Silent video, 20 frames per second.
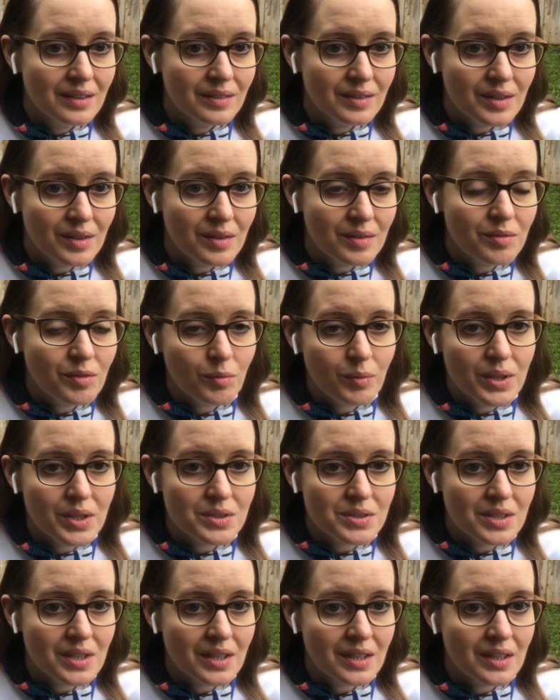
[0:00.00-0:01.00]
even when there's
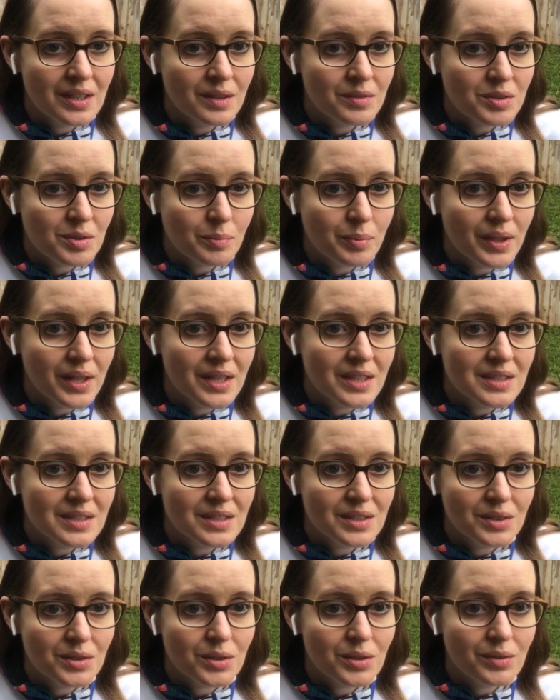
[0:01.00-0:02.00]
not enough supplies to
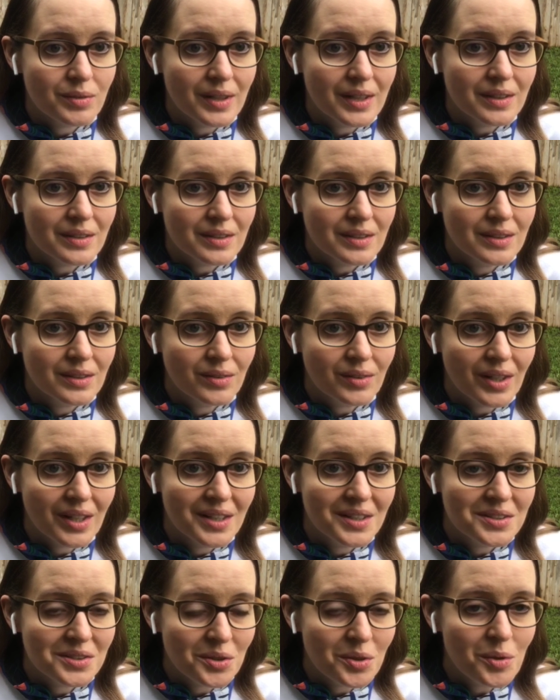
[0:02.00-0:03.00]
go around, okay?
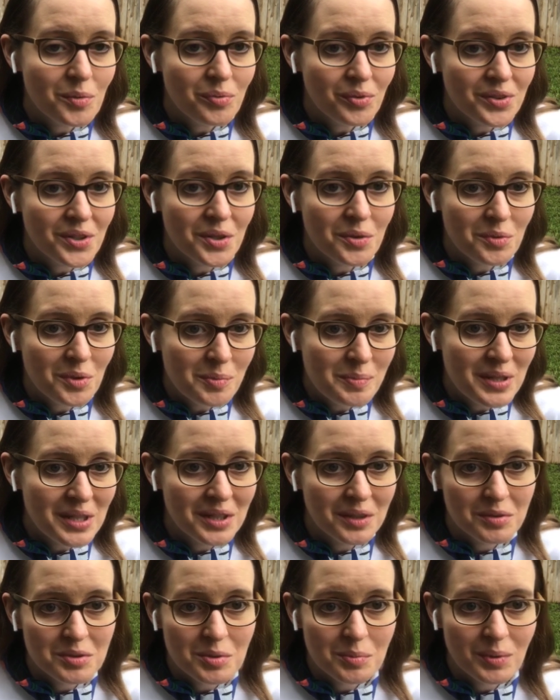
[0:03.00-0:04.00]
So hopefully there will be
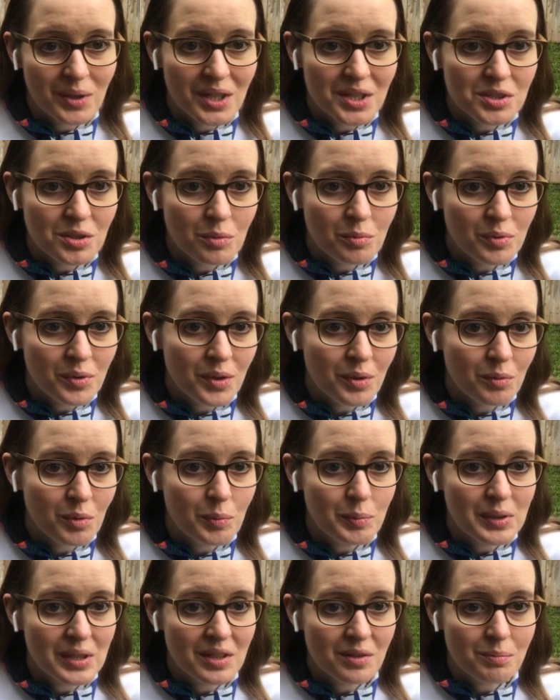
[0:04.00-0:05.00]
enough supplies. Hopefully there will
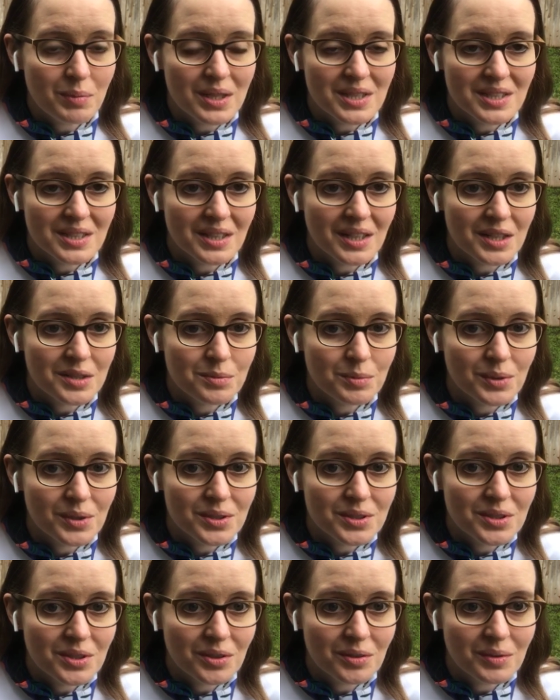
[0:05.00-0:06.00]
be enough beds in the hospitals
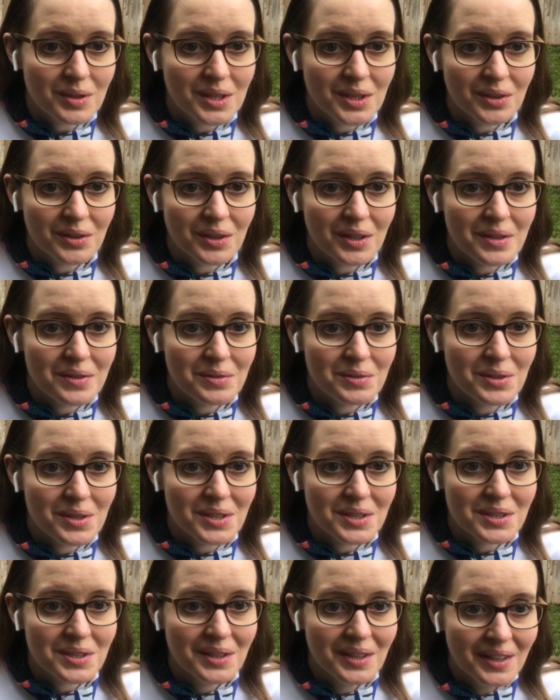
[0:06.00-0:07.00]
so that we can all get through
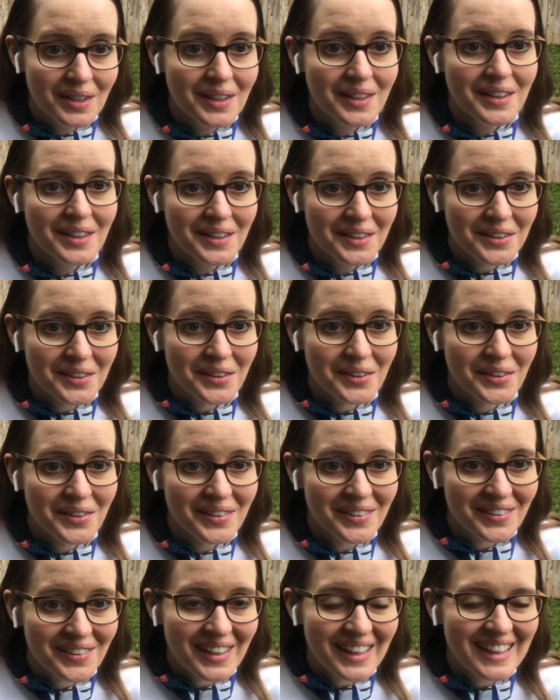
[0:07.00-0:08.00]
this. So,
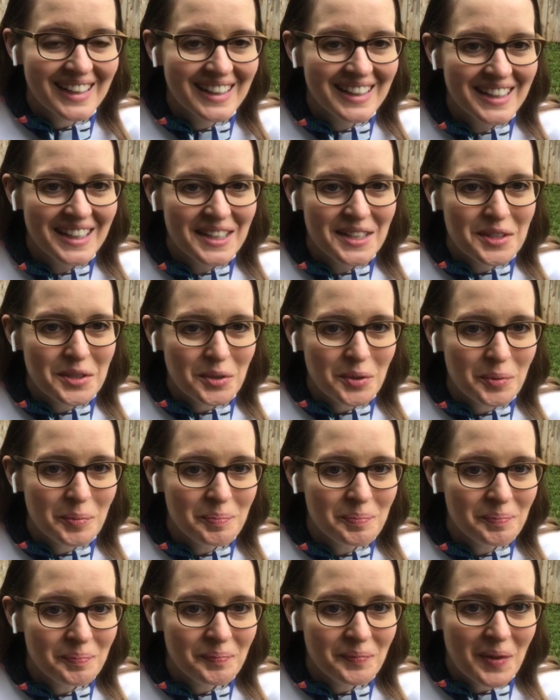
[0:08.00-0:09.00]
okay? So
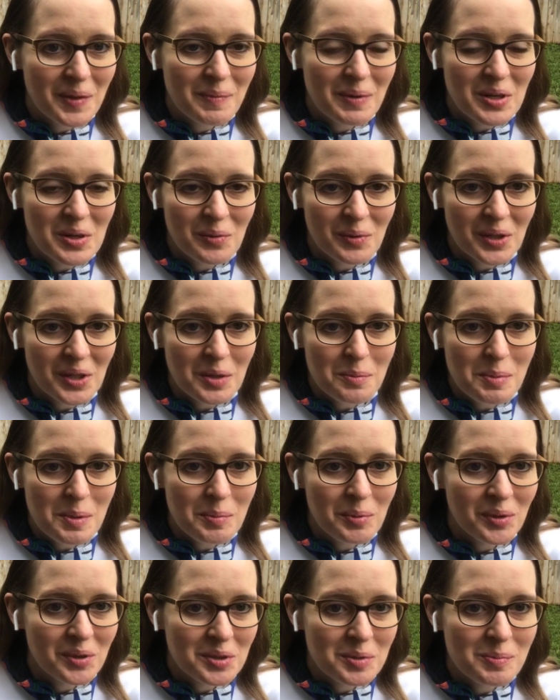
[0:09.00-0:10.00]
compared to what other people
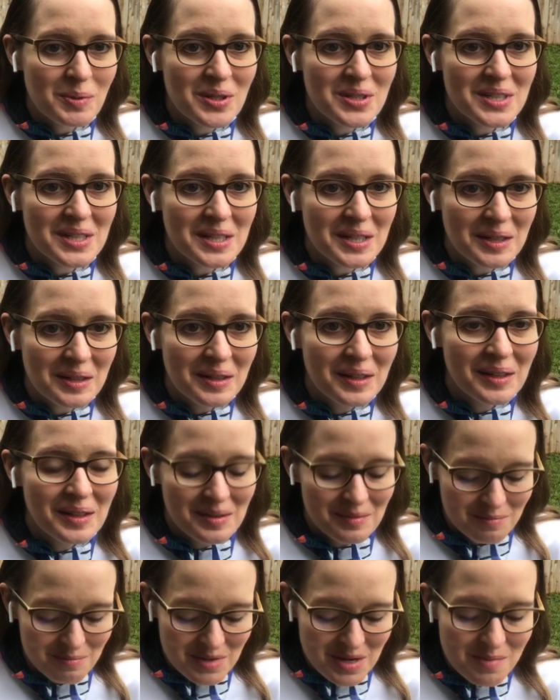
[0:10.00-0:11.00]
are experiencing,
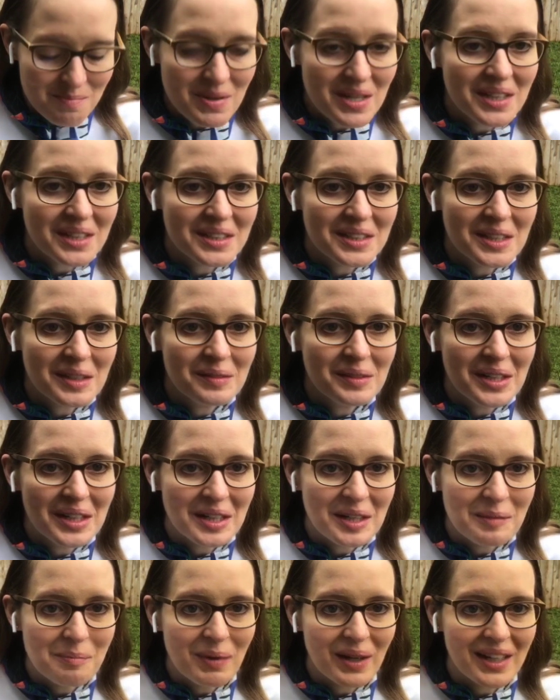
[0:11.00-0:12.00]
me being
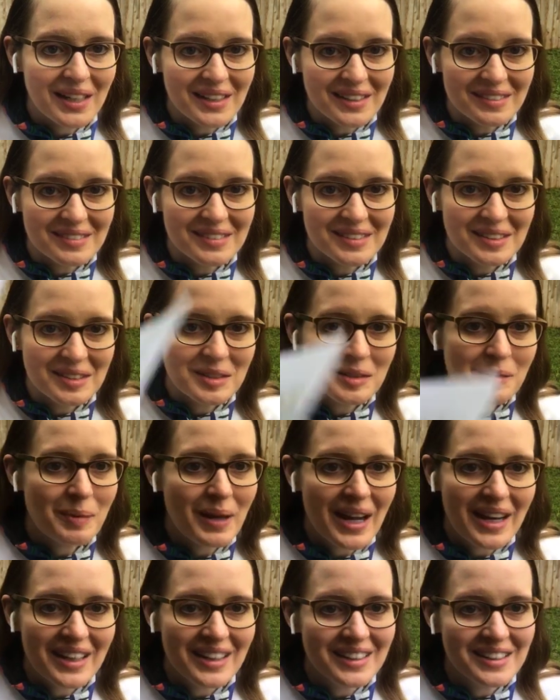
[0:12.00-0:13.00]
intimidated by the
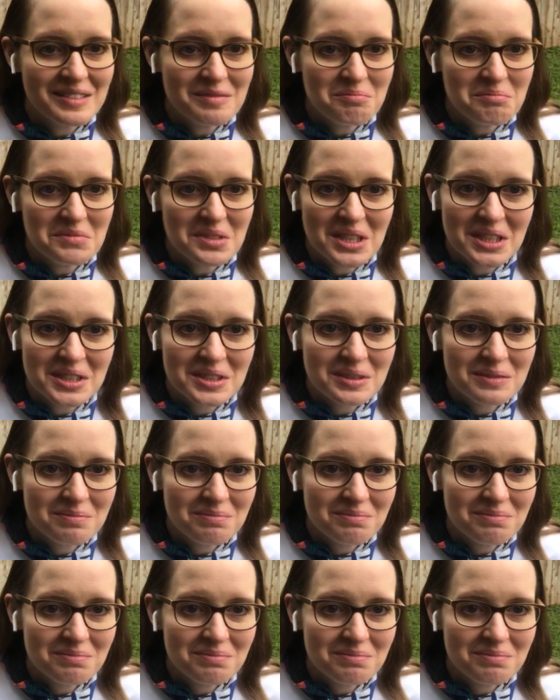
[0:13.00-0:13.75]
packet is